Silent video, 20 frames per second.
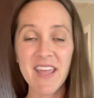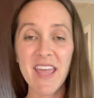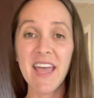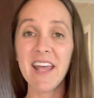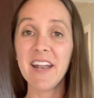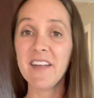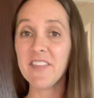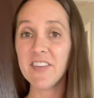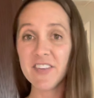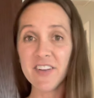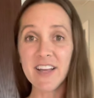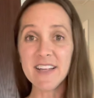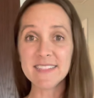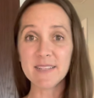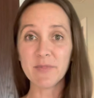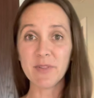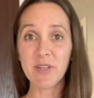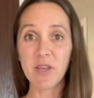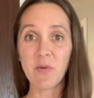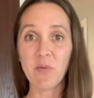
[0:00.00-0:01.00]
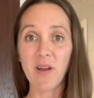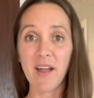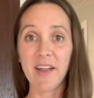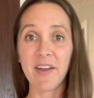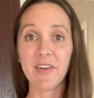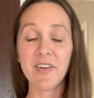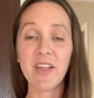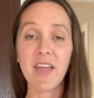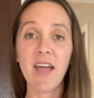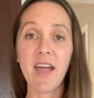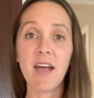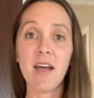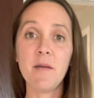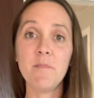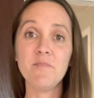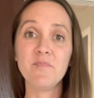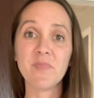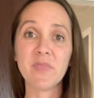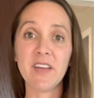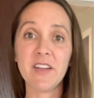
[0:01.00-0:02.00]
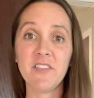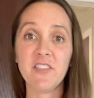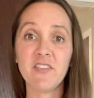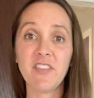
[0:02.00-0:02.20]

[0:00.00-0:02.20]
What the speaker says: And if they're not similarly wired, then